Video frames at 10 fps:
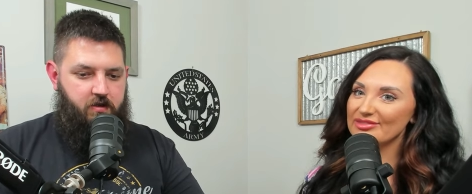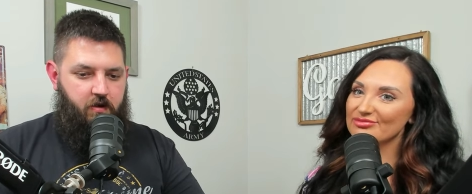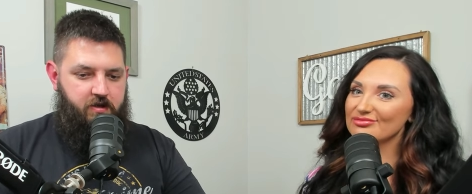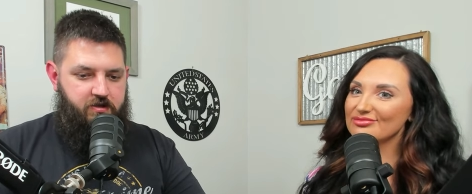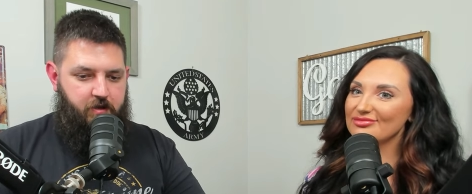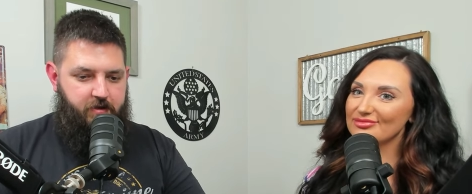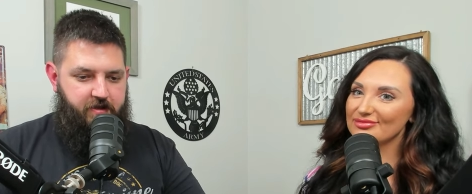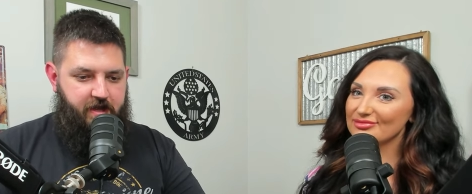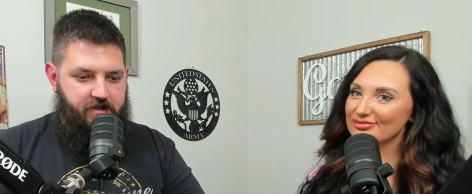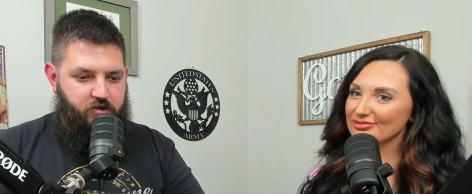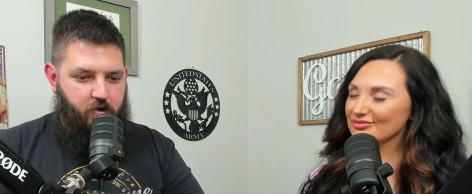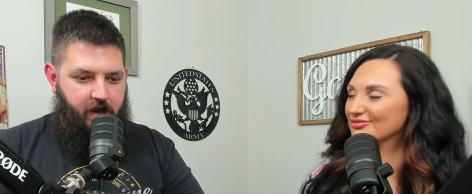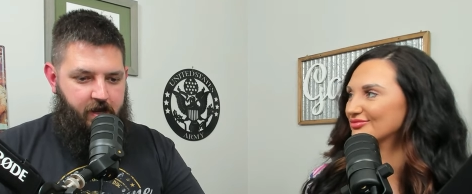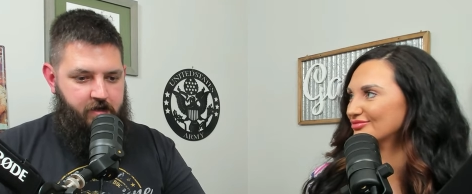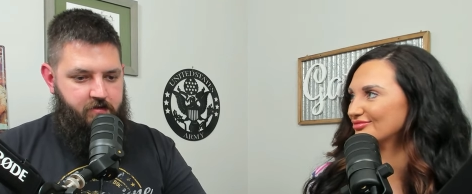Speaker 1: ahead and jump on that
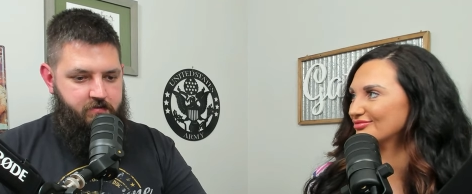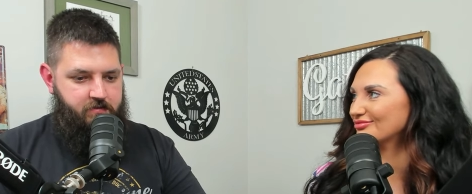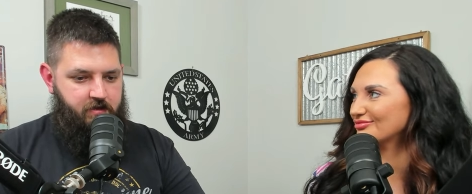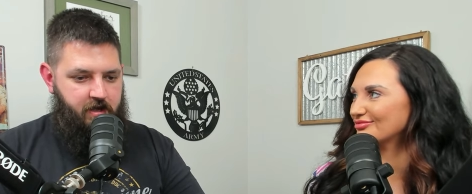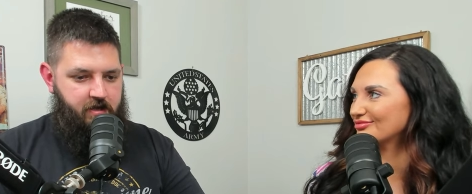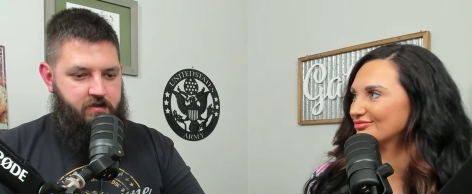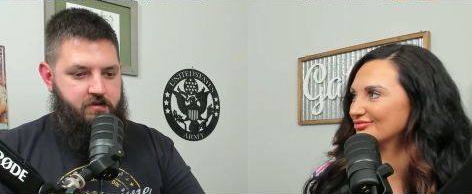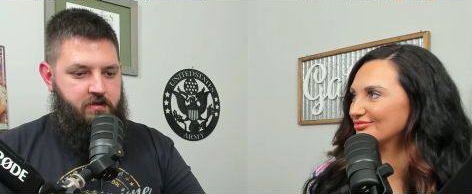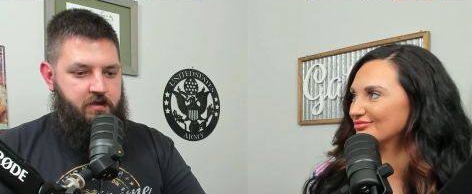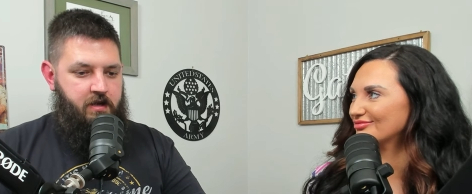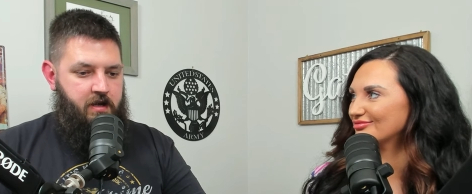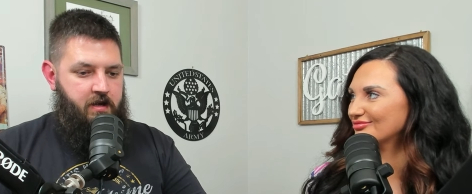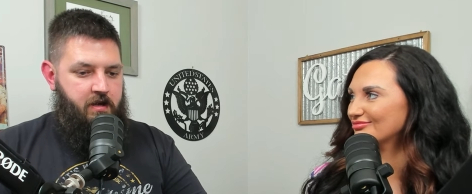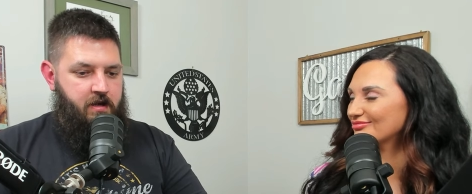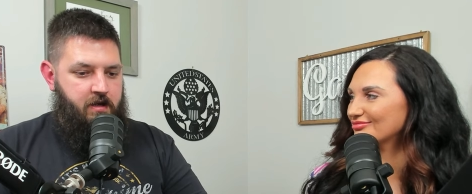train. Okay.
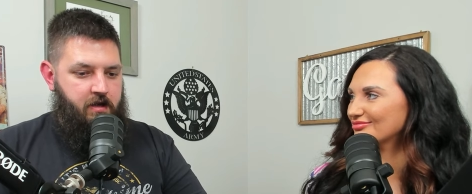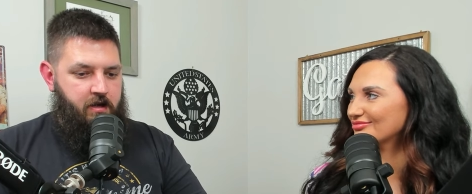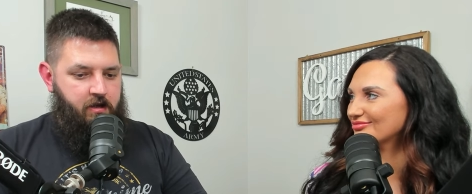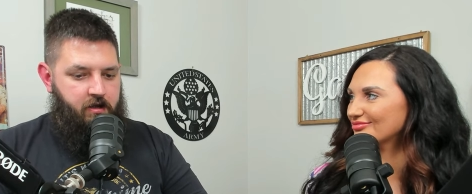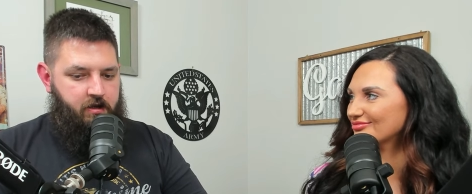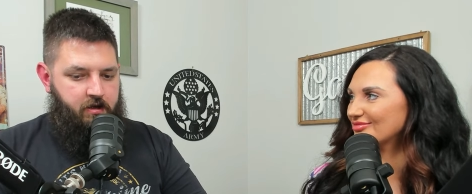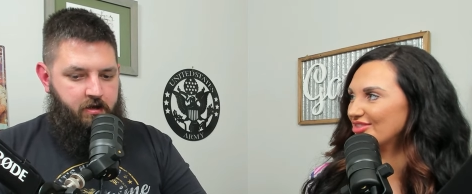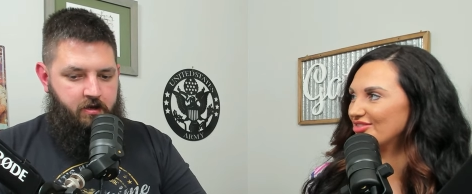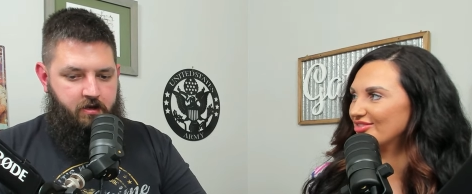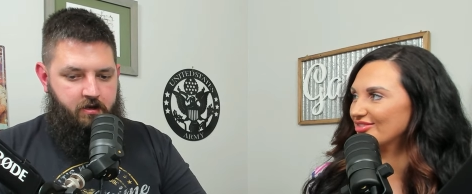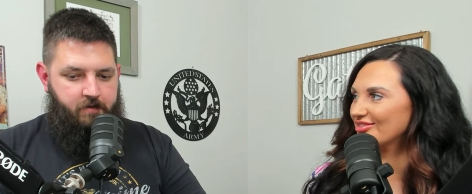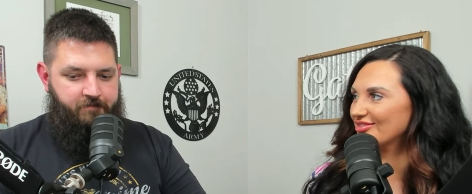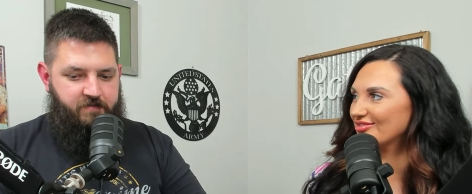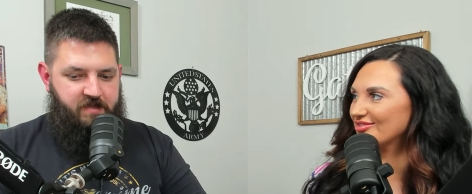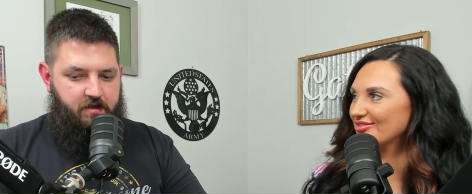
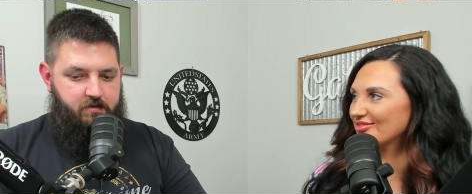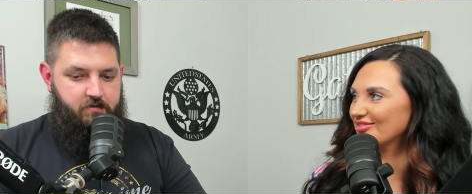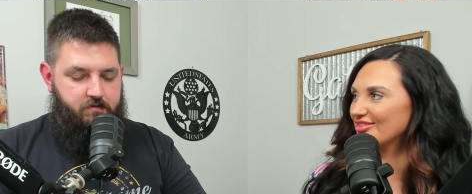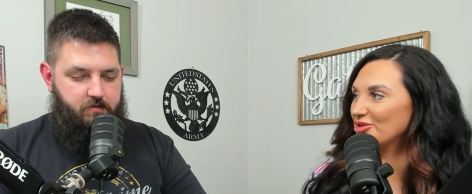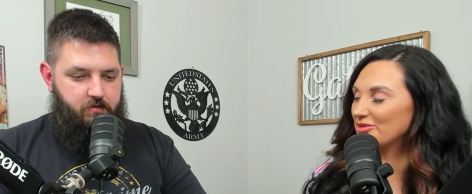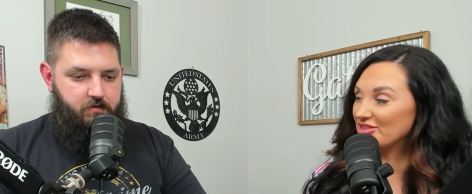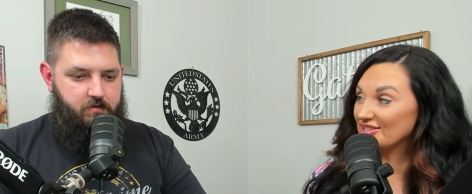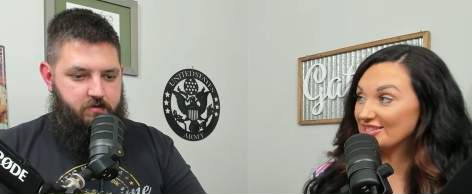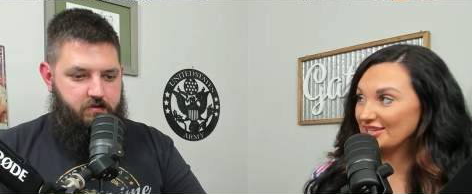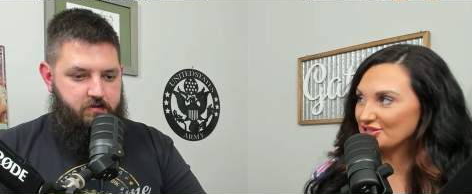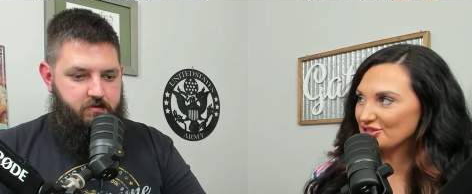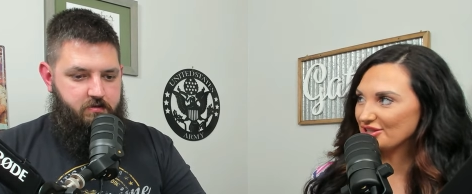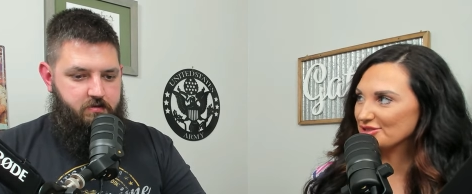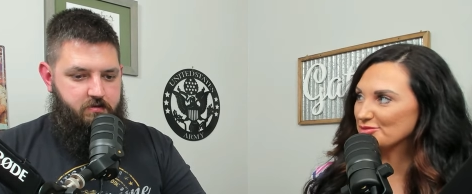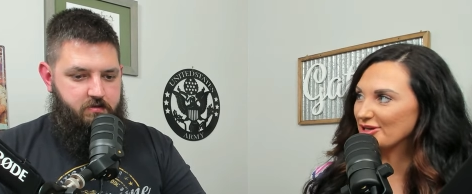Um.
Speaker 2: You mean the Tangent
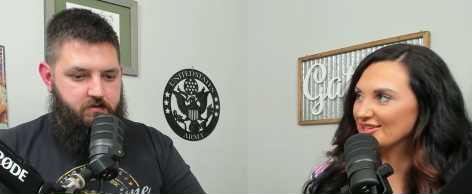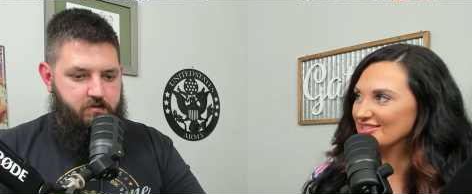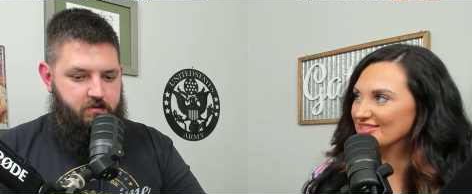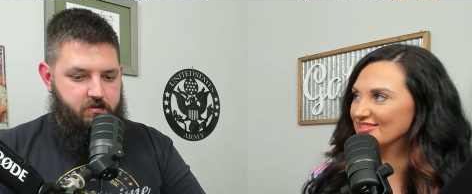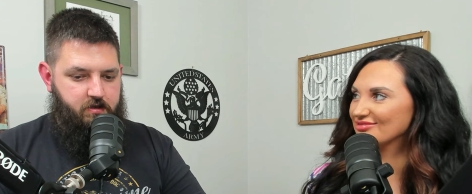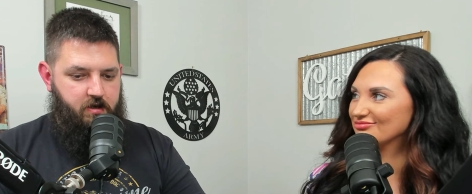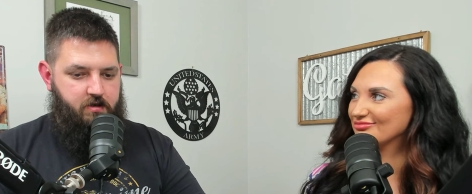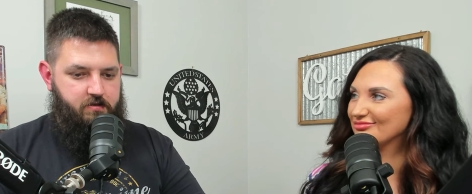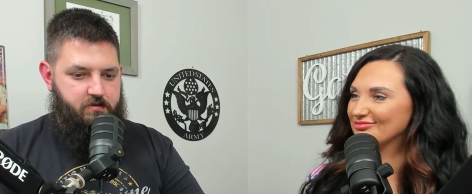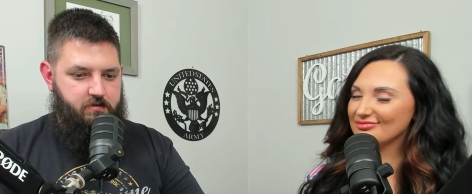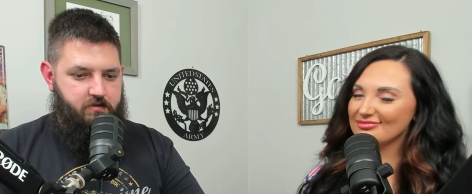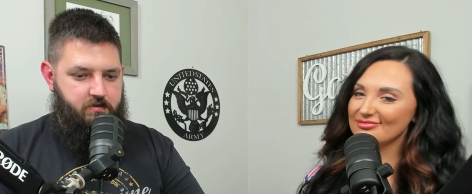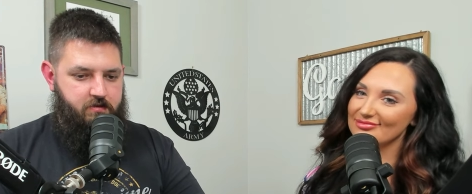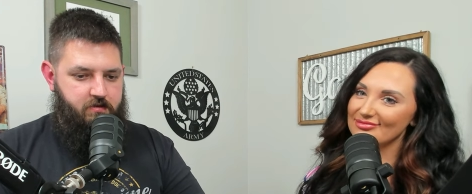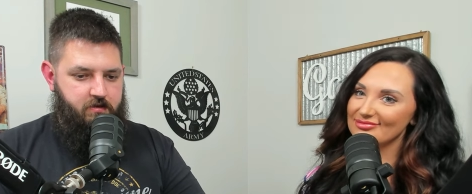Express?
Speaker 1: Yeah.
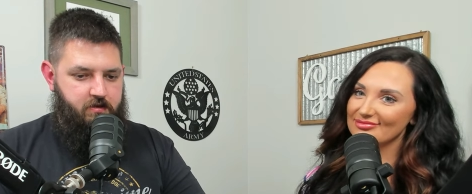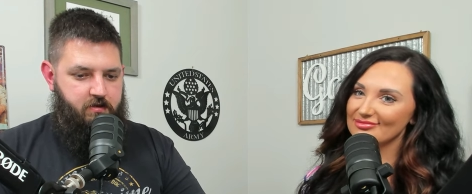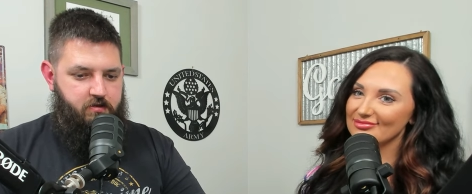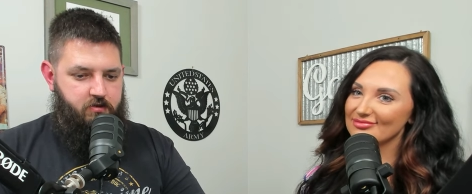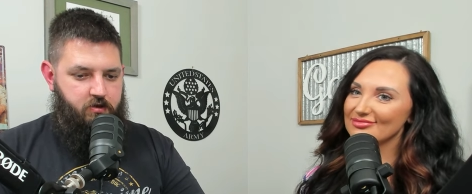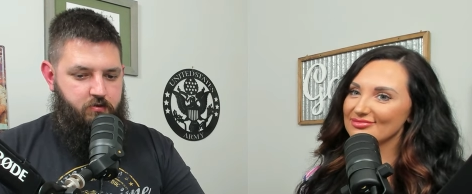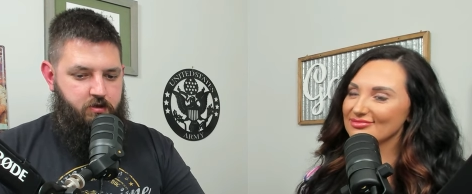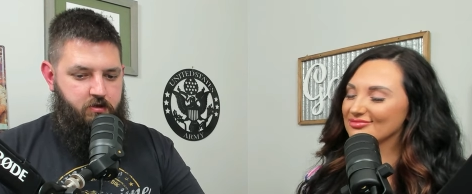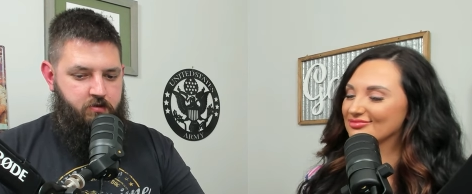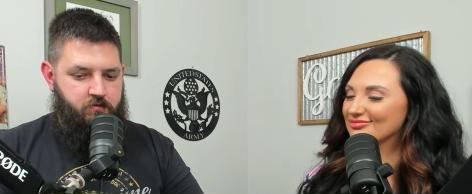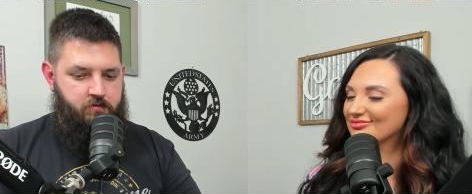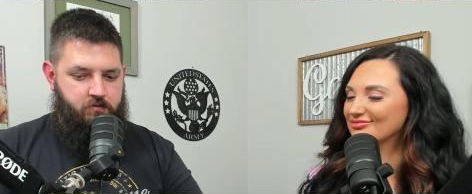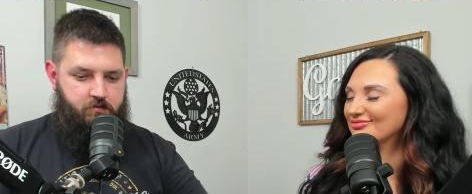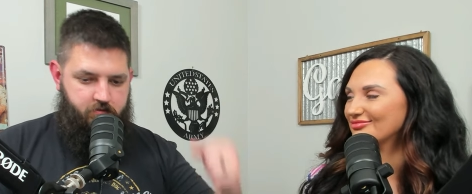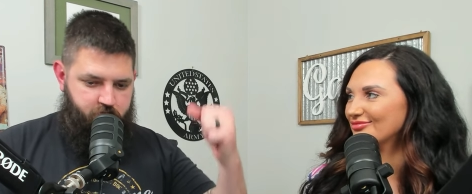Choo choo.
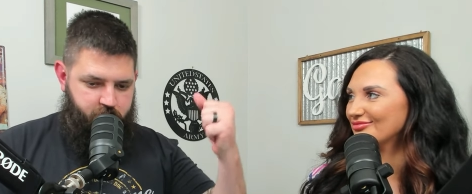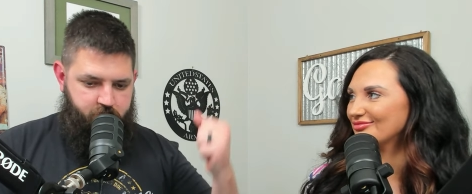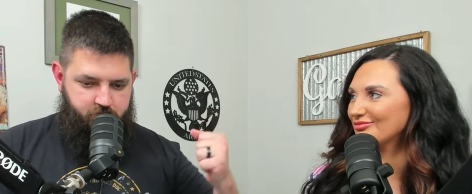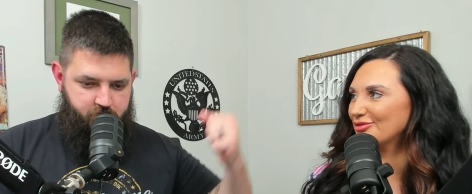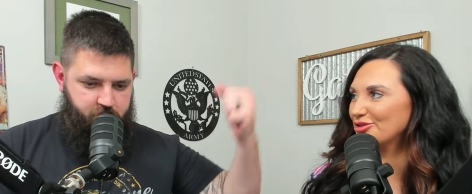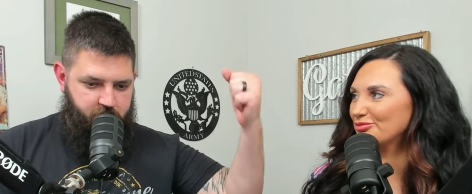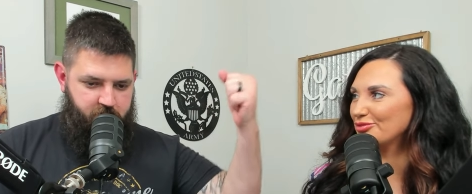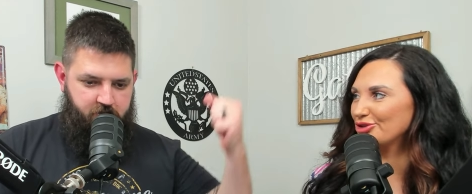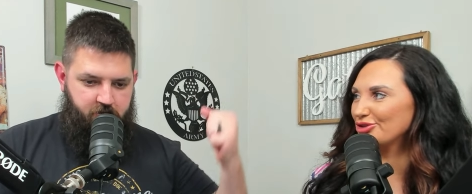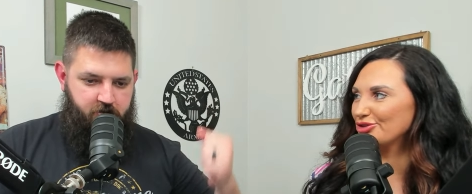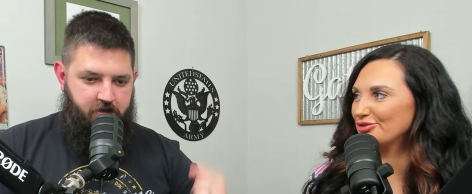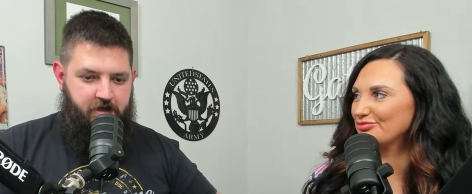Whoop whoop.